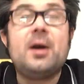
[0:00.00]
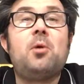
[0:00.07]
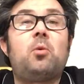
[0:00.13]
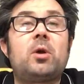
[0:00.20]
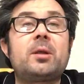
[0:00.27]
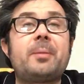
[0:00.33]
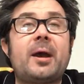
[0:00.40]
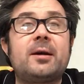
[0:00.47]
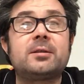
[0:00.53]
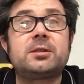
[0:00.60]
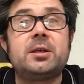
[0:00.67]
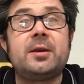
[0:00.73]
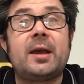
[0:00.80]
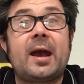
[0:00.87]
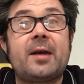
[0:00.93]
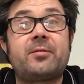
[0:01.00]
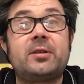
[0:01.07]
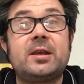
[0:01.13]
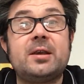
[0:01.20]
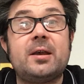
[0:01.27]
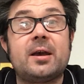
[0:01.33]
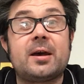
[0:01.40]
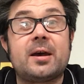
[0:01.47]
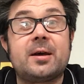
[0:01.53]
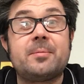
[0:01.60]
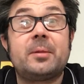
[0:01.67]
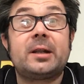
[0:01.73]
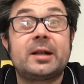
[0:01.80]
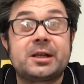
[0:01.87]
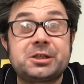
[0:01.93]
What about, do you have any
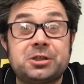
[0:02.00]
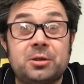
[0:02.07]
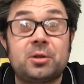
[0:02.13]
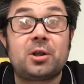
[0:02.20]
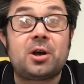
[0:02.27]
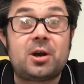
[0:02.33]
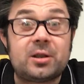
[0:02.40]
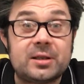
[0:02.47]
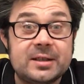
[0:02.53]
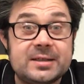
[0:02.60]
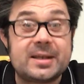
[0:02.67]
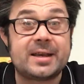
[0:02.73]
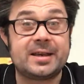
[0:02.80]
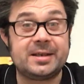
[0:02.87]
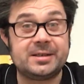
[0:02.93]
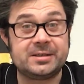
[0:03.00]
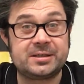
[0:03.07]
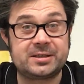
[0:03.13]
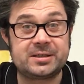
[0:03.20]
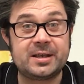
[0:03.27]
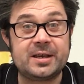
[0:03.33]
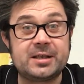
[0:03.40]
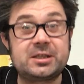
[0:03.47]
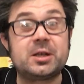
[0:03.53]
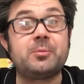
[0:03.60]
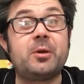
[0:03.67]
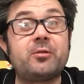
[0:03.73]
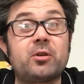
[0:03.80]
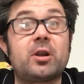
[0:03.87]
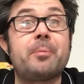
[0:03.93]
national holidays? So
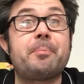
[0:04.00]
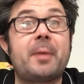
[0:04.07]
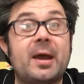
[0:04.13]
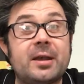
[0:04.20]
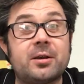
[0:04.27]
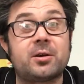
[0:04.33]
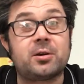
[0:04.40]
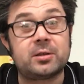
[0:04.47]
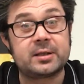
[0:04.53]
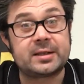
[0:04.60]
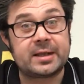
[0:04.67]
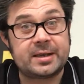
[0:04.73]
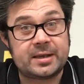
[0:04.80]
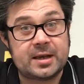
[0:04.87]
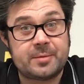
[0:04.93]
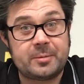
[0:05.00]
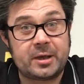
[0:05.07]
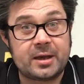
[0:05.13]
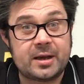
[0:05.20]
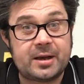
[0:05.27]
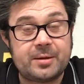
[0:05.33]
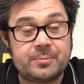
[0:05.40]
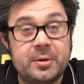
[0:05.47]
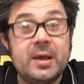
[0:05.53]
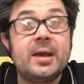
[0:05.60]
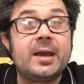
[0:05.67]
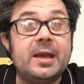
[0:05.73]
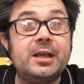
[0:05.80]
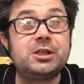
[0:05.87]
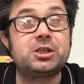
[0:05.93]
we've got a bank holiday coming up.
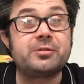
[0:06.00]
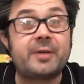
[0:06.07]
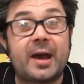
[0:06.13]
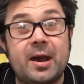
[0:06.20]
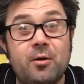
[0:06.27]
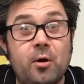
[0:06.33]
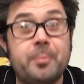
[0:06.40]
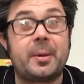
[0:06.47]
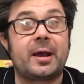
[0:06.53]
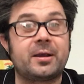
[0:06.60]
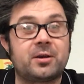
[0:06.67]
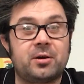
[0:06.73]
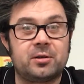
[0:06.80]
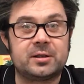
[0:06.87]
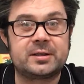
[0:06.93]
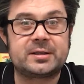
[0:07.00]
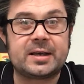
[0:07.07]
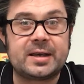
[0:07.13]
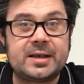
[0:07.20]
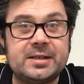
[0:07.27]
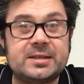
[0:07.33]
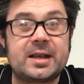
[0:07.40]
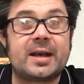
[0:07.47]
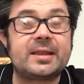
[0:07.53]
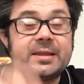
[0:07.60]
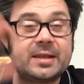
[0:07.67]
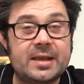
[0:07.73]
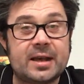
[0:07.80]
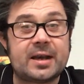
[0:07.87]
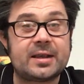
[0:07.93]
Each of our bank holidays and
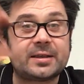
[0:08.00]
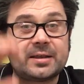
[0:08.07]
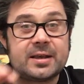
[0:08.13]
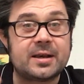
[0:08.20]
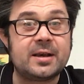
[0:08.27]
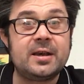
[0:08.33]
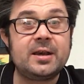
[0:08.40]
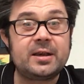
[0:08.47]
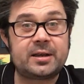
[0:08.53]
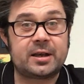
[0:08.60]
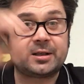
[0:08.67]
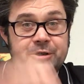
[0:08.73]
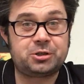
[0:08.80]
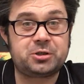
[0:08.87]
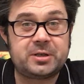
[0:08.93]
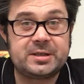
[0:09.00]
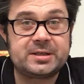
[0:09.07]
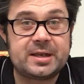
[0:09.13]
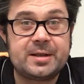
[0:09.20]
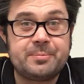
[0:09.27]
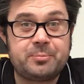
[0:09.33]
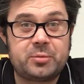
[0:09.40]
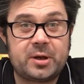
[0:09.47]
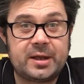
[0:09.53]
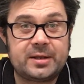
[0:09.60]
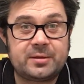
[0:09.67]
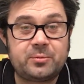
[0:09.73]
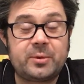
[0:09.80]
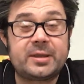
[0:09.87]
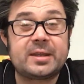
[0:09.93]
the other countries in
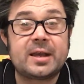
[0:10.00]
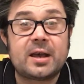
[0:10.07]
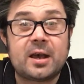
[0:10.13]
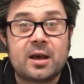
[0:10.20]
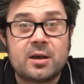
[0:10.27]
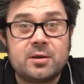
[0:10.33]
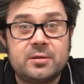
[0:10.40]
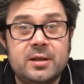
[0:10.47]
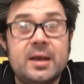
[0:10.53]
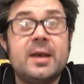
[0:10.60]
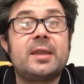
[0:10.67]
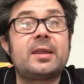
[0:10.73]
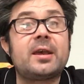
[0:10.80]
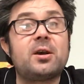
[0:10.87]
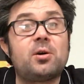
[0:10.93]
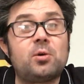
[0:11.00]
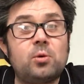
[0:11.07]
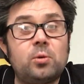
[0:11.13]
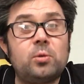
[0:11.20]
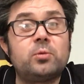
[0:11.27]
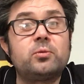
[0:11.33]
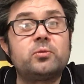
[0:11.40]
Britain with their own, they are all